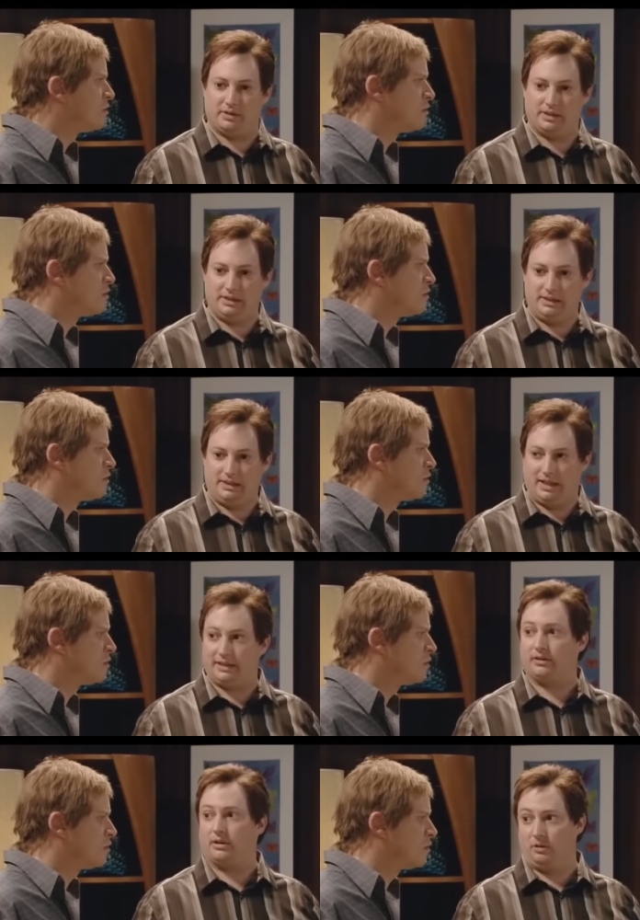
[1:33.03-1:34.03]

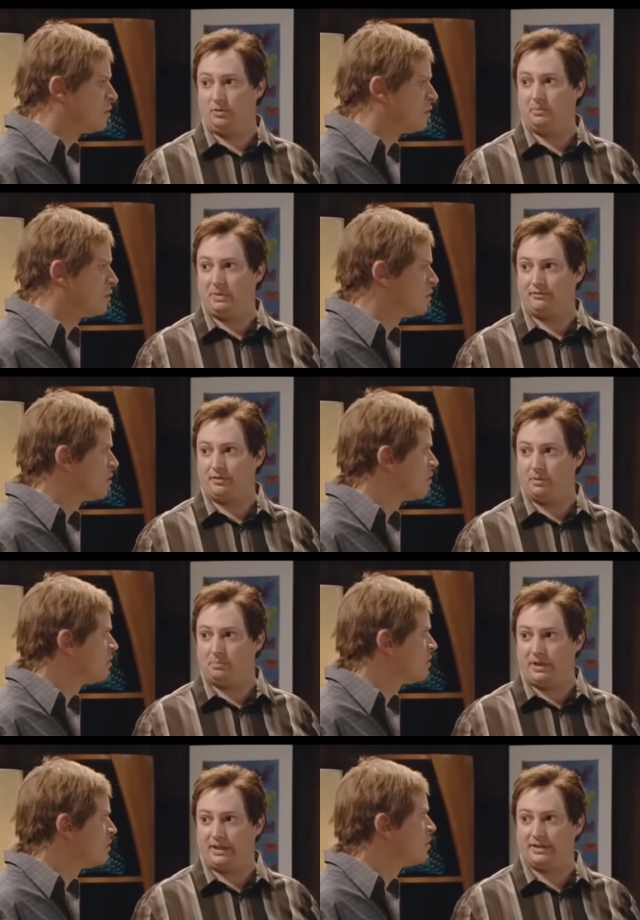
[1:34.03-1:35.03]
Speaker 1: Had to claw it back from
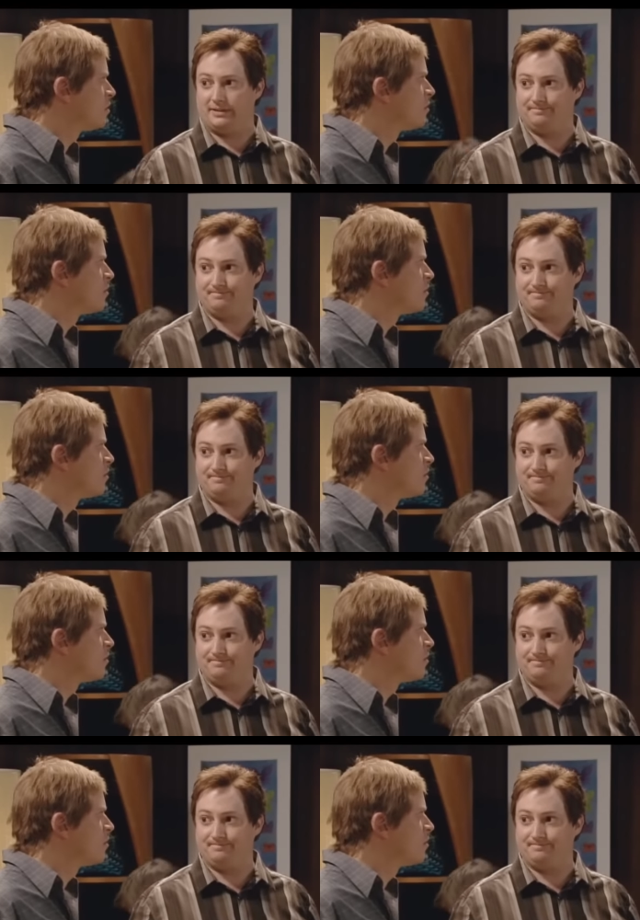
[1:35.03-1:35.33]
the brink.